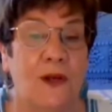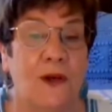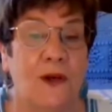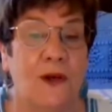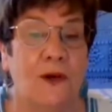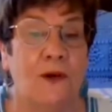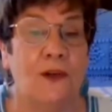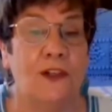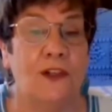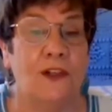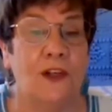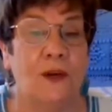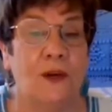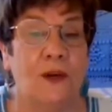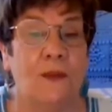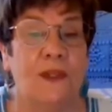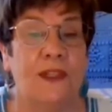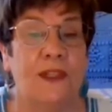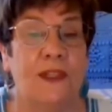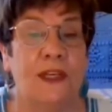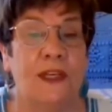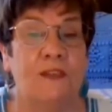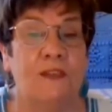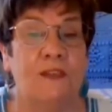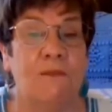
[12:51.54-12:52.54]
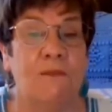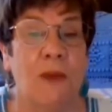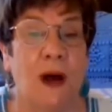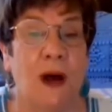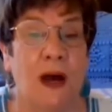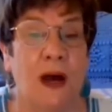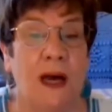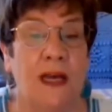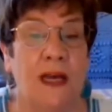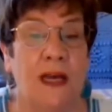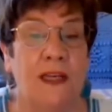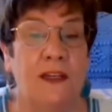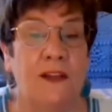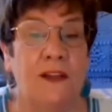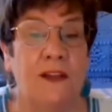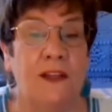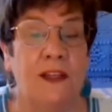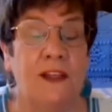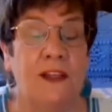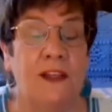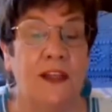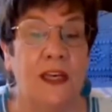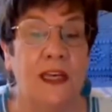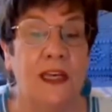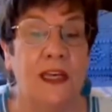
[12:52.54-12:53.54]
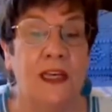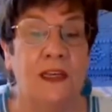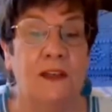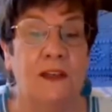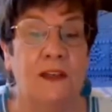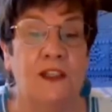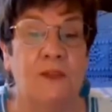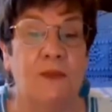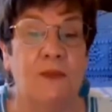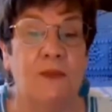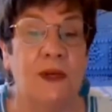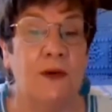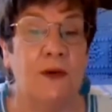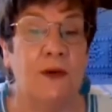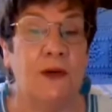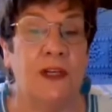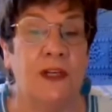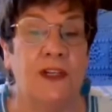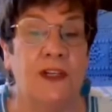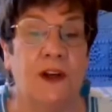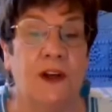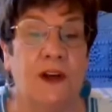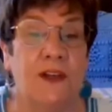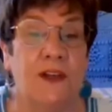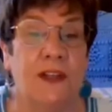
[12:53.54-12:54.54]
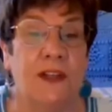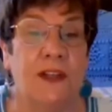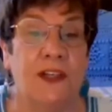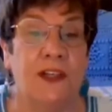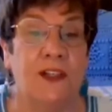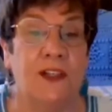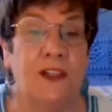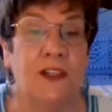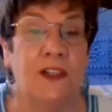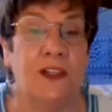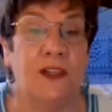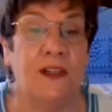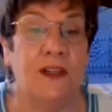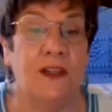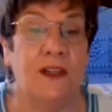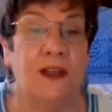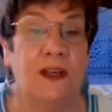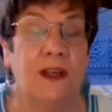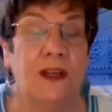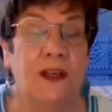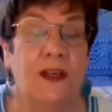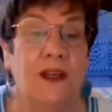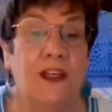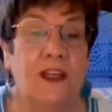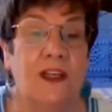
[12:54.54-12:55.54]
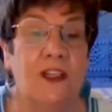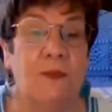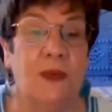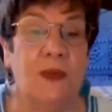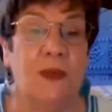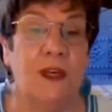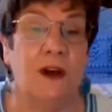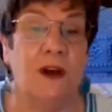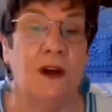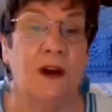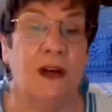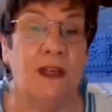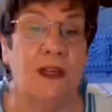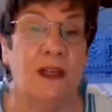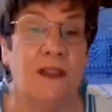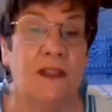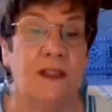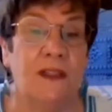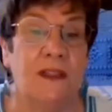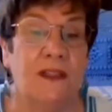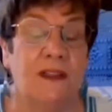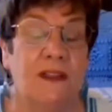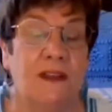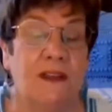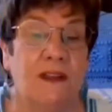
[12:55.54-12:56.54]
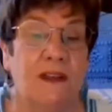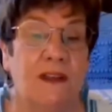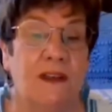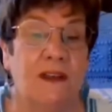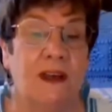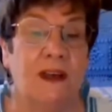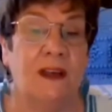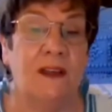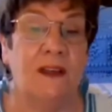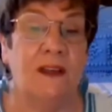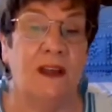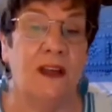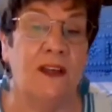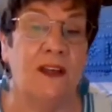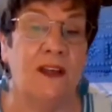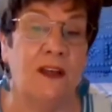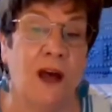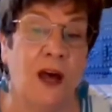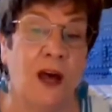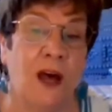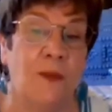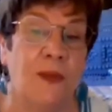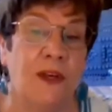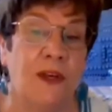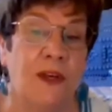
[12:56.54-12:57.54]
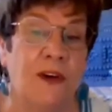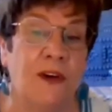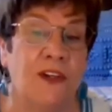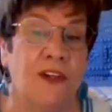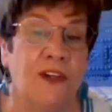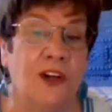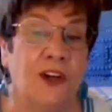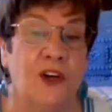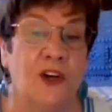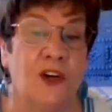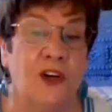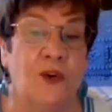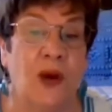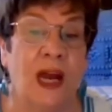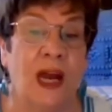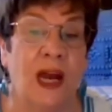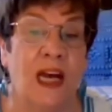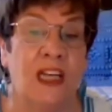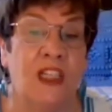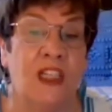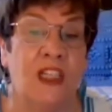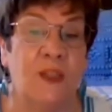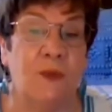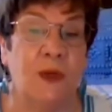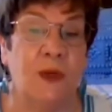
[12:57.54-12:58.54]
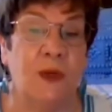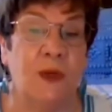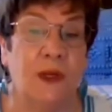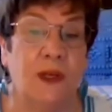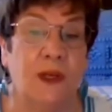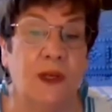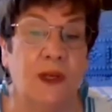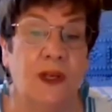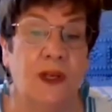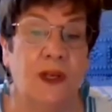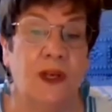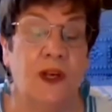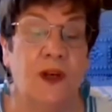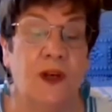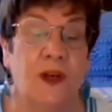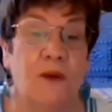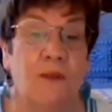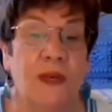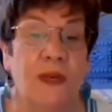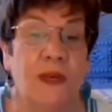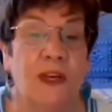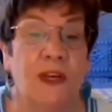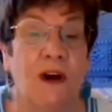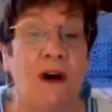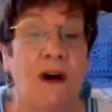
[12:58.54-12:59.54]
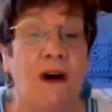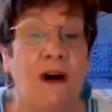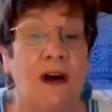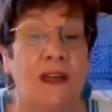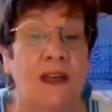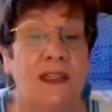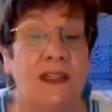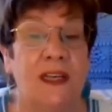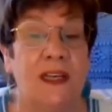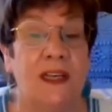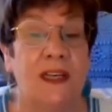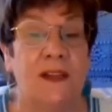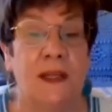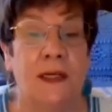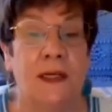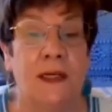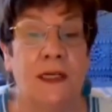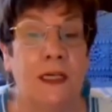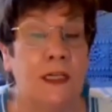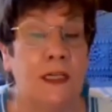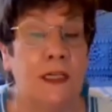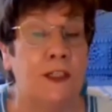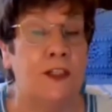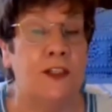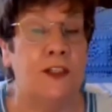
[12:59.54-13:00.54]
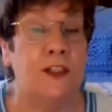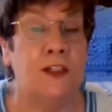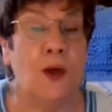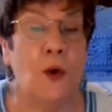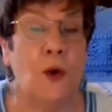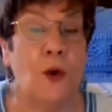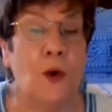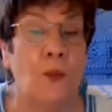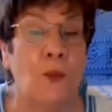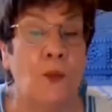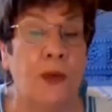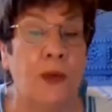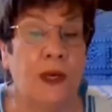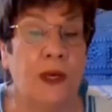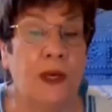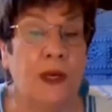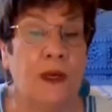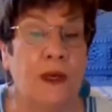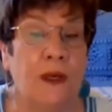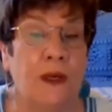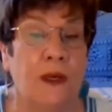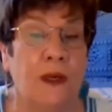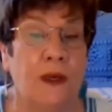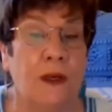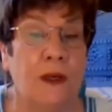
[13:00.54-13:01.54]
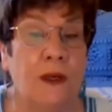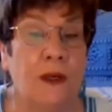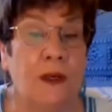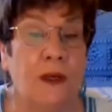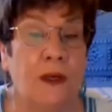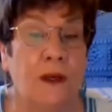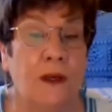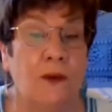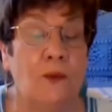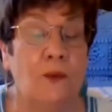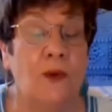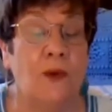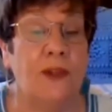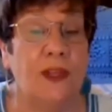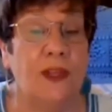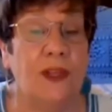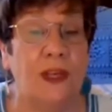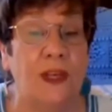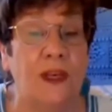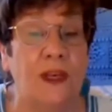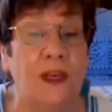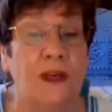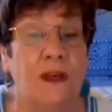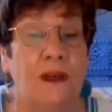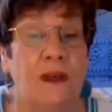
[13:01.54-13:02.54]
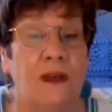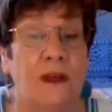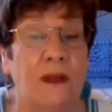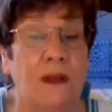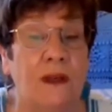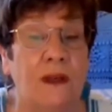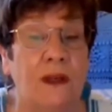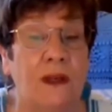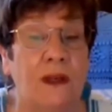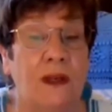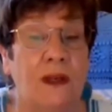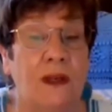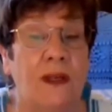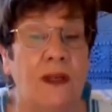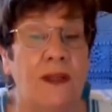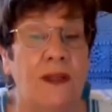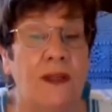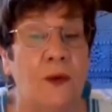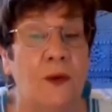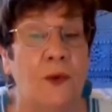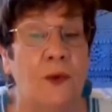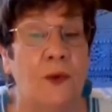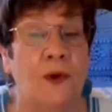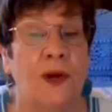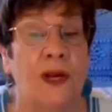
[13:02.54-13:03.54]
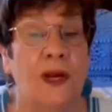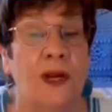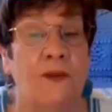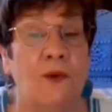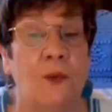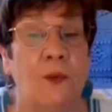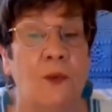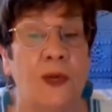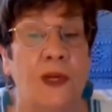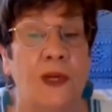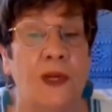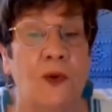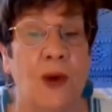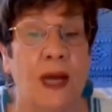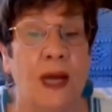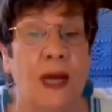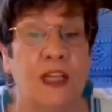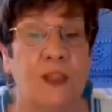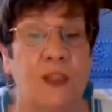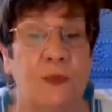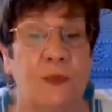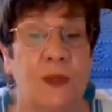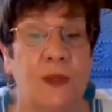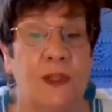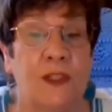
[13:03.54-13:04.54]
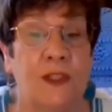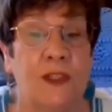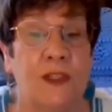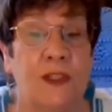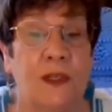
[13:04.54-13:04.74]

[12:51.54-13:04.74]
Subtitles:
Ernest Holmes says, mind, the thing, spirit, causation, is beyond and yet not beyond our grasp. Beyond in that it is so big, within in that wherever we grasp it,